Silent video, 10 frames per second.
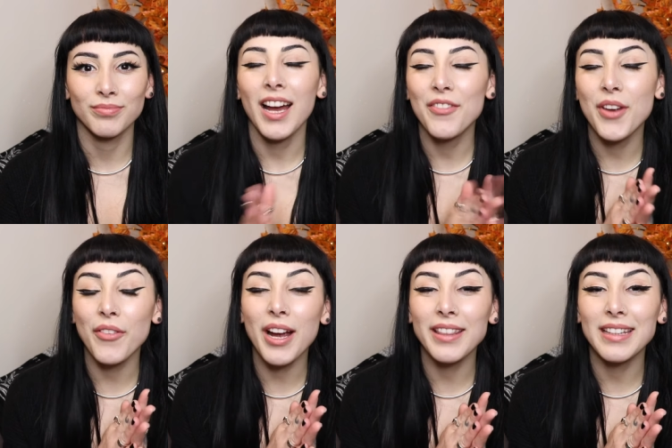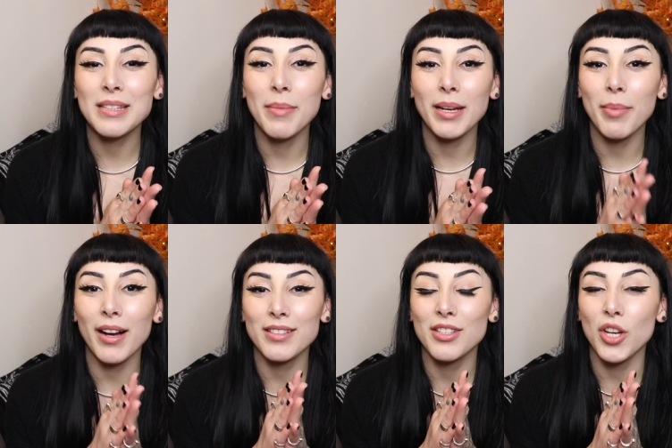I've never had this many
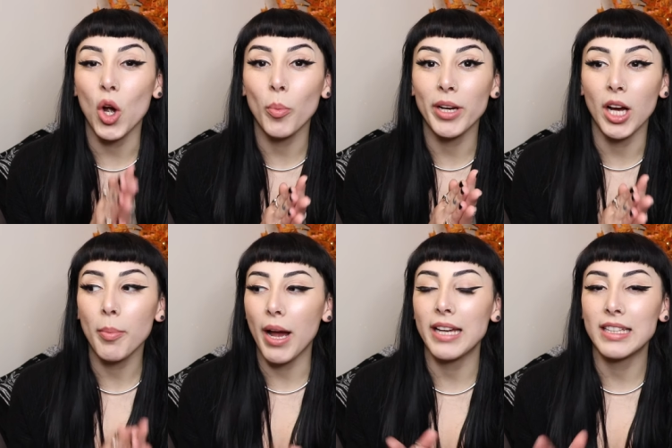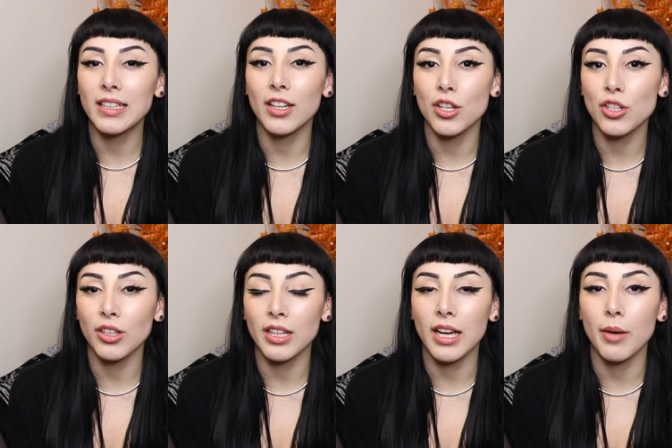boxes to open up. I didn't initially
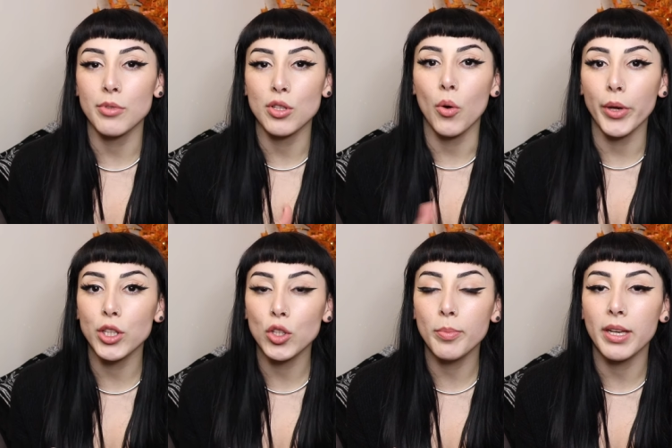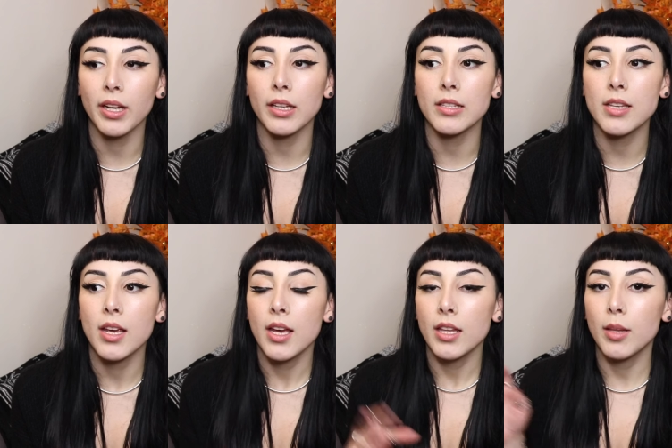think I was going to because
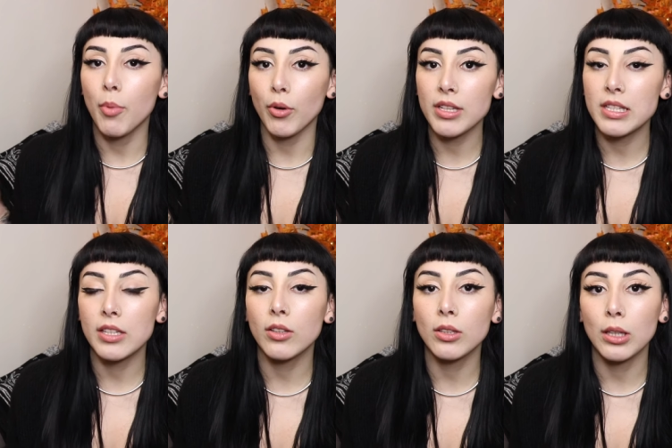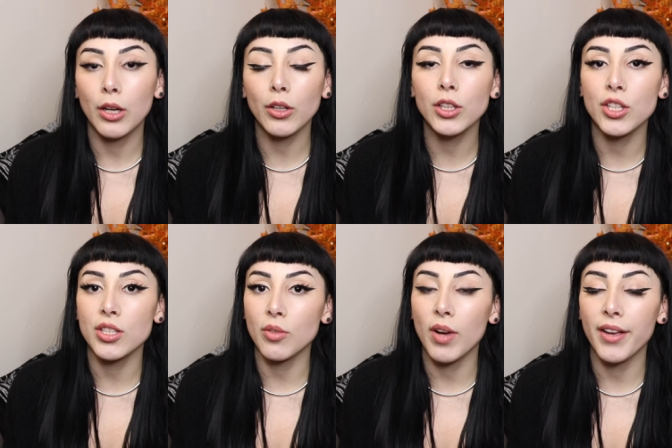the Bone and Steel literally
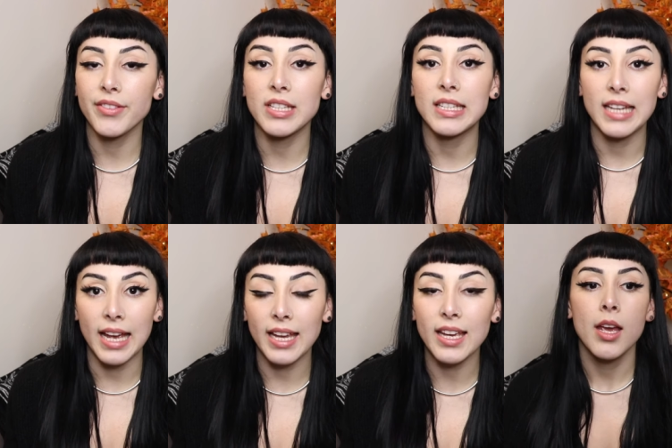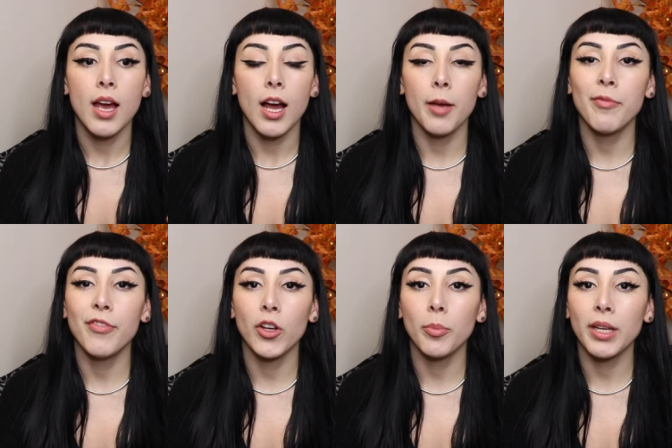just arrived today. I'm
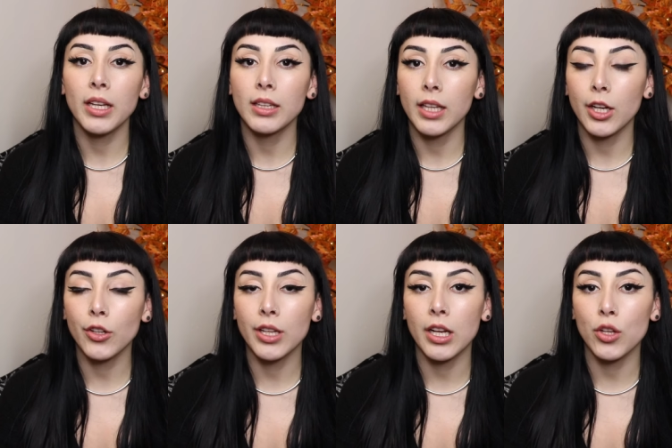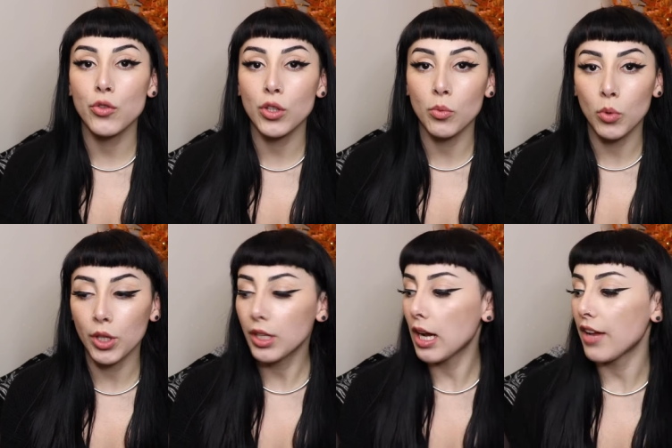filming later than I usually
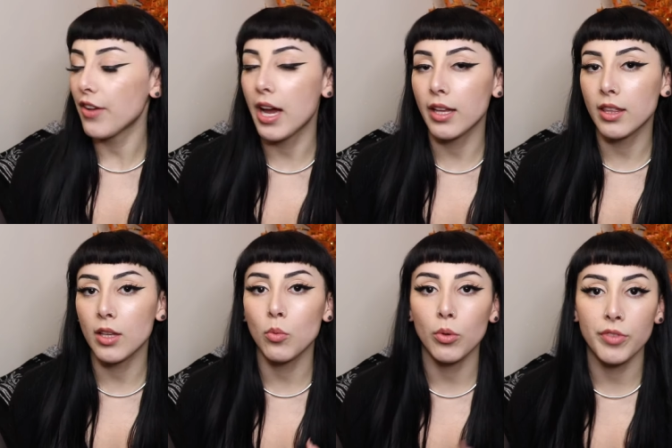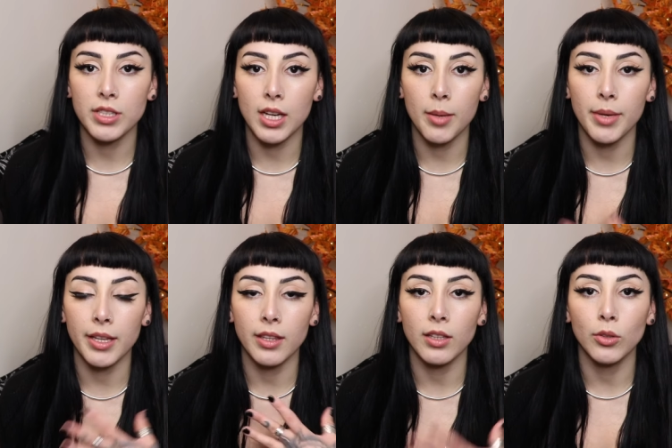would. I've had the Wolf and
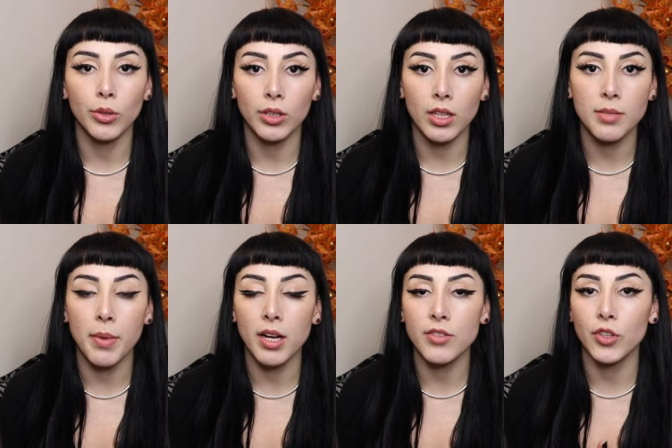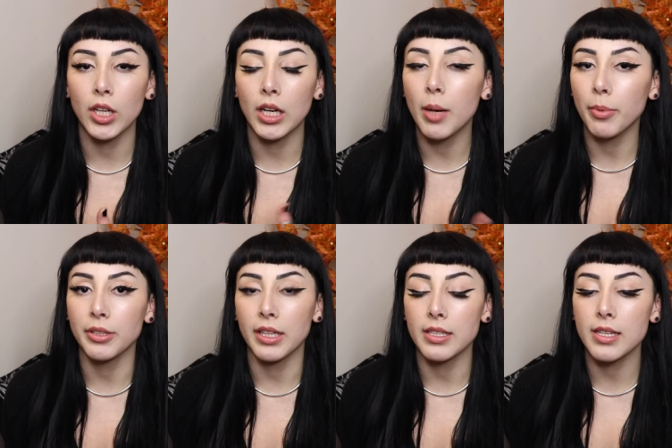the Luna Lux box for a couple
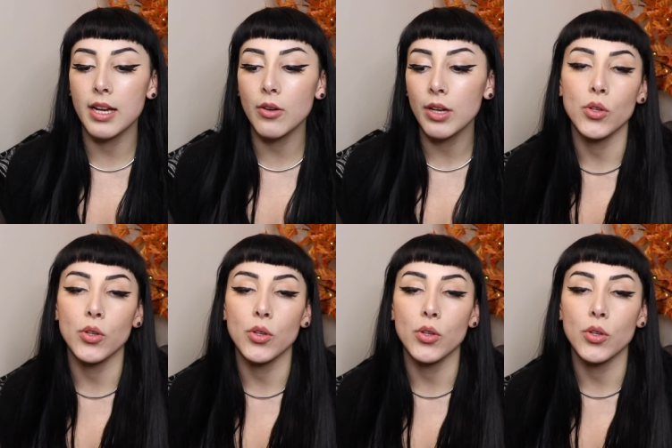days now.